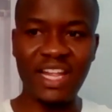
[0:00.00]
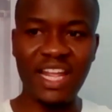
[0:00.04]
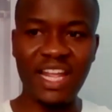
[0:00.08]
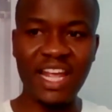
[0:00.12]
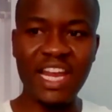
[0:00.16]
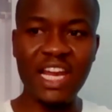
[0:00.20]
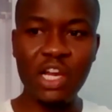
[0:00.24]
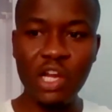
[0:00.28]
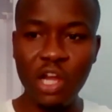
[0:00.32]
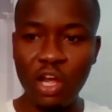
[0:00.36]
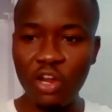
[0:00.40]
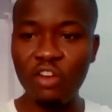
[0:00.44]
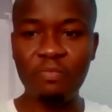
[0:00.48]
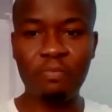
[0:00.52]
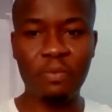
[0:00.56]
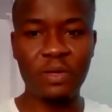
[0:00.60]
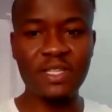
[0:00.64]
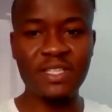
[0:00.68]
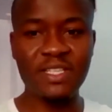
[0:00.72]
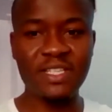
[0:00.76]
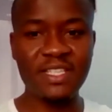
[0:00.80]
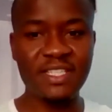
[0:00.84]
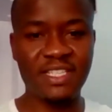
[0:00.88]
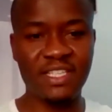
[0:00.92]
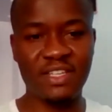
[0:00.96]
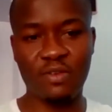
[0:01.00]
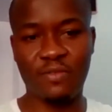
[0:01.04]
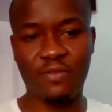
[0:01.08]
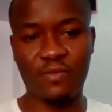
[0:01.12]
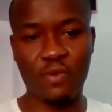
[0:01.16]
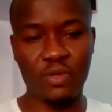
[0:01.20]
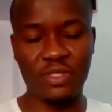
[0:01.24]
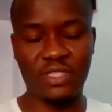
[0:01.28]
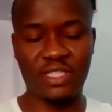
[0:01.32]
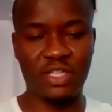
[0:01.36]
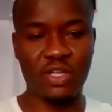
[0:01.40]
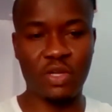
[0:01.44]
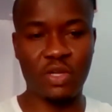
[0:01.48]
A lot of persons did
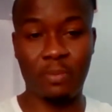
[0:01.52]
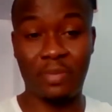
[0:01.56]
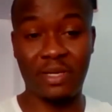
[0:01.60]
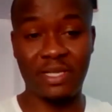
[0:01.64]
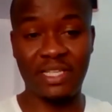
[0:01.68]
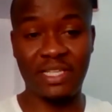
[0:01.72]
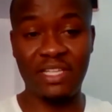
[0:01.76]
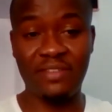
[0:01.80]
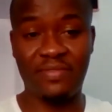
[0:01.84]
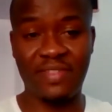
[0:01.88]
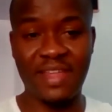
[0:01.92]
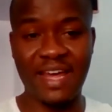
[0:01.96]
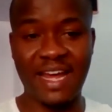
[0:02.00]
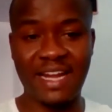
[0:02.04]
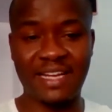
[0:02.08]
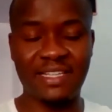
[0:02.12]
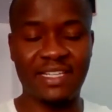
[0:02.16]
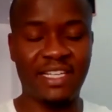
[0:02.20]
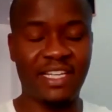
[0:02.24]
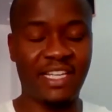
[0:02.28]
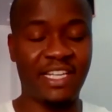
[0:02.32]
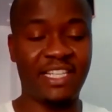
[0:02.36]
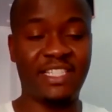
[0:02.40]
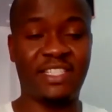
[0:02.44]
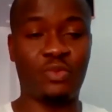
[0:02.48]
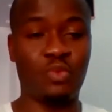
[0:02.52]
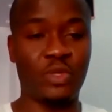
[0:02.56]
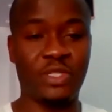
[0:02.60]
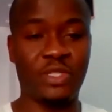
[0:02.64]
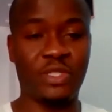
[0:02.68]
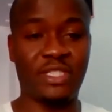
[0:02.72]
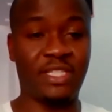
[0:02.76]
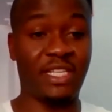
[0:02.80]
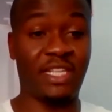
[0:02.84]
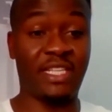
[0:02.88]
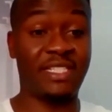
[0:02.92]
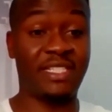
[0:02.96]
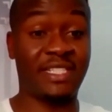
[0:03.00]
not believe that it's
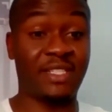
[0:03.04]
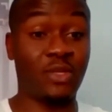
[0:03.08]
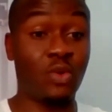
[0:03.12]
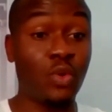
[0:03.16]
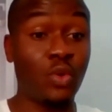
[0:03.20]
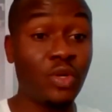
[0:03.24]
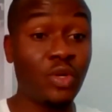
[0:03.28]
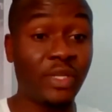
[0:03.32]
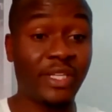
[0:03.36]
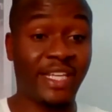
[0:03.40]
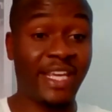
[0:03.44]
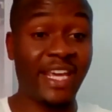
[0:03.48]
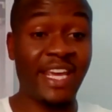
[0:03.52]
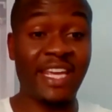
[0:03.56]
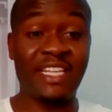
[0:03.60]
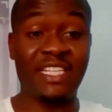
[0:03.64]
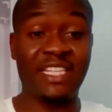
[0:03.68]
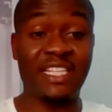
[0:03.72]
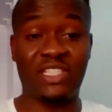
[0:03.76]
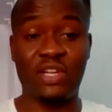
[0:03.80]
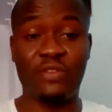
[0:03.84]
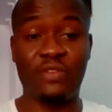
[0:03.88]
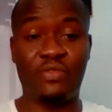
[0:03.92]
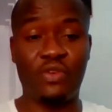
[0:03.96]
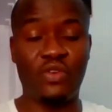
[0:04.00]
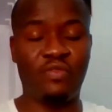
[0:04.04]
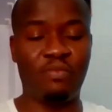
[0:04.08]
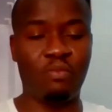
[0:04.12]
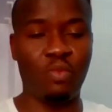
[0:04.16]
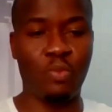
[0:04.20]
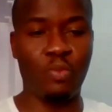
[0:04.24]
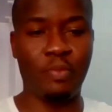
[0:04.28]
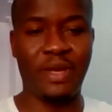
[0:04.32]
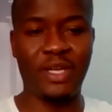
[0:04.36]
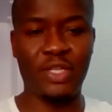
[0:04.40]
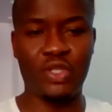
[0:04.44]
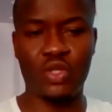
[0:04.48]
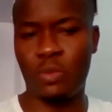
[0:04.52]
going to gain this level of
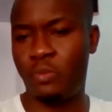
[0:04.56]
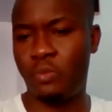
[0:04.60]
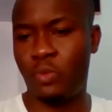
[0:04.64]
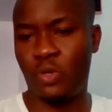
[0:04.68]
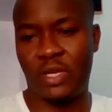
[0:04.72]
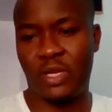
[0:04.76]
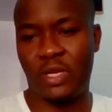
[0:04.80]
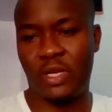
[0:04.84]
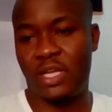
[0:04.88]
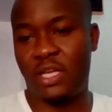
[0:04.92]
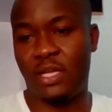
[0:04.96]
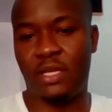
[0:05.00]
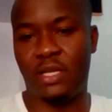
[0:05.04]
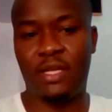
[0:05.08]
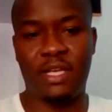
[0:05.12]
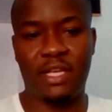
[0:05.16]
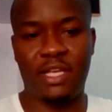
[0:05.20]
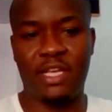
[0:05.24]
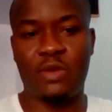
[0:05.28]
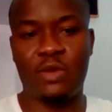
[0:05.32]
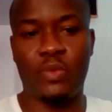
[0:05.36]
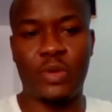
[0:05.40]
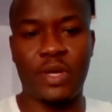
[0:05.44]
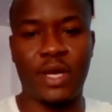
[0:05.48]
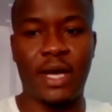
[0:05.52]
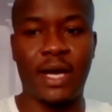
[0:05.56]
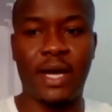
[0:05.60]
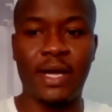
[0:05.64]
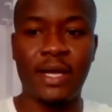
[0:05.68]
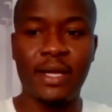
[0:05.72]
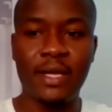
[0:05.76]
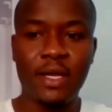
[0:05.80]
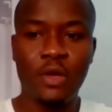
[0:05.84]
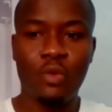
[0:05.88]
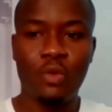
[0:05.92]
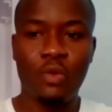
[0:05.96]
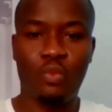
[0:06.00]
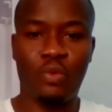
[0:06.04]
momentum. But hey, here we are.
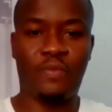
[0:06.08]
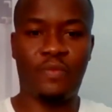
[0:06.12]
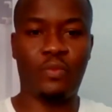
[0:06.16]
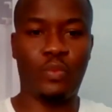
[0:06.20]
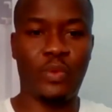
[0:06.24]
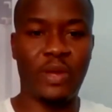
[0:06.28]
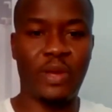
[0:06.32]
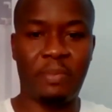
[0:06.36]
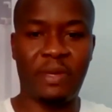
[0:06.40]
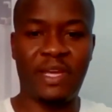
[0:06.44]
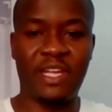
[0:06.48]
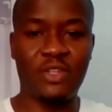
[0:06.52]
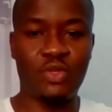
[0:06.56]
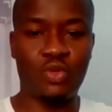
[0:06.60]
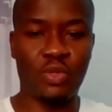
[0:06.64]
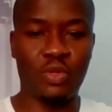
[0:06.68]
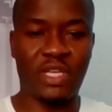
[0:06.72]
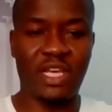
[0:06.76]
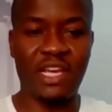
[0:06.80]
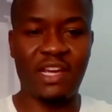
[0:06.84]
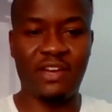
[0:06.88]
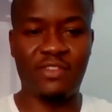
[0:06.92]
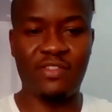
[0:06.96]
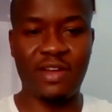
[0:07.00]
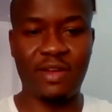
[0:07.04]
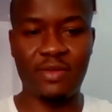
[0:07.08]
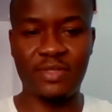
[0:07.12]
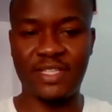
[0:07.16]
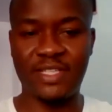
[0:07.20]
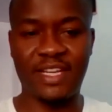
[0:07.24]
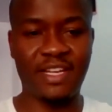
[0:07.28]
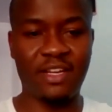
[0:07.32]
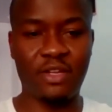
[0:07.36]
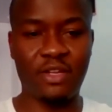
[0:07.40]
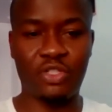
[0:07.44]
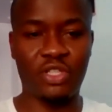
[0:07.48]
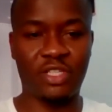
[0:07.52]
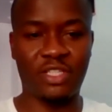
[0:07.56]
We're beginning to gain grounds,
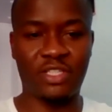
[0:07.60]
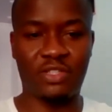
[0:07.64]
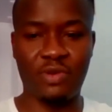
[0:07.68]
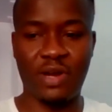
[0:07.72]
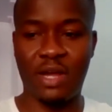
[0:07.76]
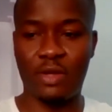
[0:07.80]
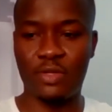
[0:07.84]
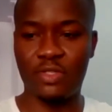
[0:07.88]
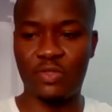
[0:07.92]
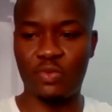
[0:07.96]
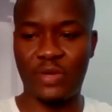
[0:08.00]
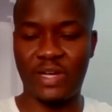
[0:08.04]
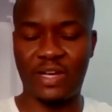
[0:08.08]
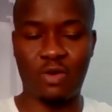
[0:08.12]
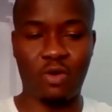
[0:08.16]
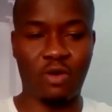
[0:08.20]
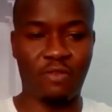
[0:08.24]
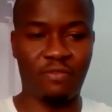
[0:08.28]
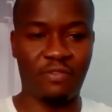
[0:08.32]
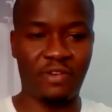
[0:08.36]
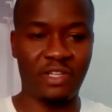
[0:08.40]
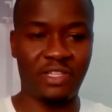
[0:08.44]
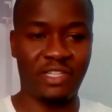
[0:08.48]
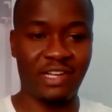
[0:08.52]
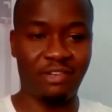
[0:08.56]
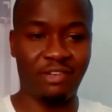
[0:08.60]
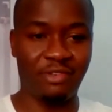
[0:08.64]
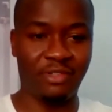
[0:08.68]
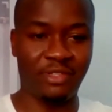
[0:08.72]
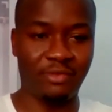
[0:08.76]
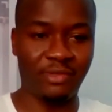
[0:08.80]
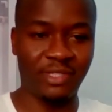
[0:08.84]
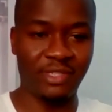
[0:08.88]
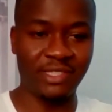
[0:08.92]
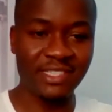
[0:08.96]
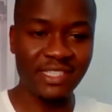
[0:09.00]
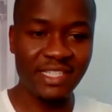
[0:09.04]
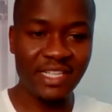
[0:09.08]
and not just grounds, we're covering
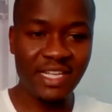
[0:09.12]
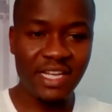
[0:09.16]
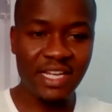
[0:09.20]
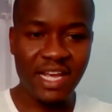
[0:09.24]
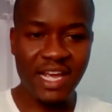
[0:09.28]
territories.